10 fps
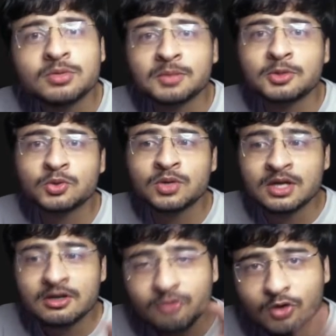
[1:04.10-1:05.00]
will be able to
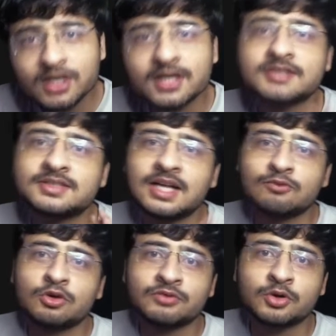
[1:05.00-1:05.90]
fully
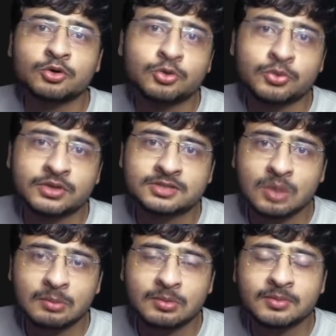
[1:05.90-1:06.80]
understand what we are going to do in this
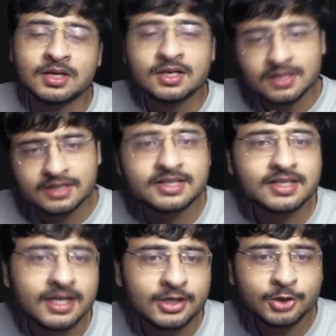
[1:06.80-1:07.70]
problem. Let's
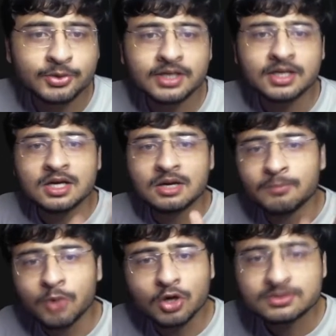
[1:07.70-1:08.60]
get right into it.
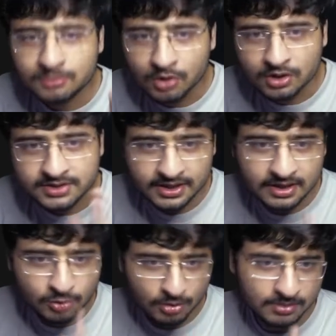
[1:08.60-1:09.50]
Box
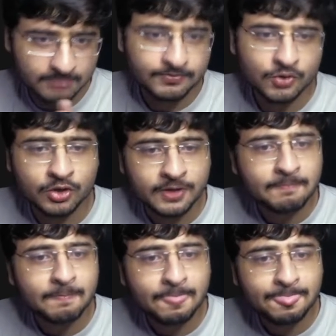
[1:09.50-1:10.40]
stacking problem.
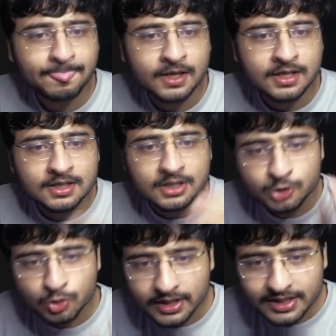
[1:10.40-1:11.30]
Okay,
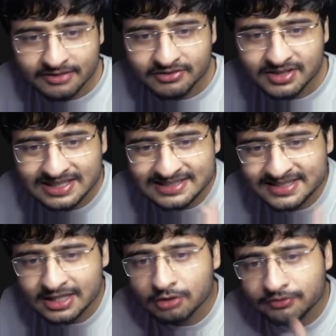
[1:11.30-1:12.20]
you are given a
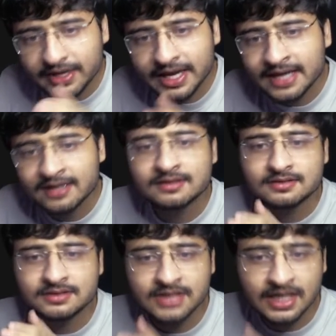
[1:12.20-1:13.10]
set of n
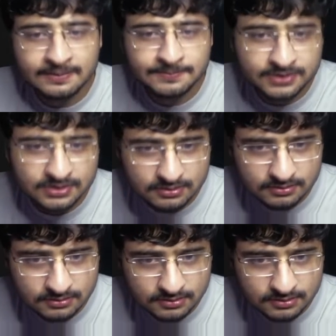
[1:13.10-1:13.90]
types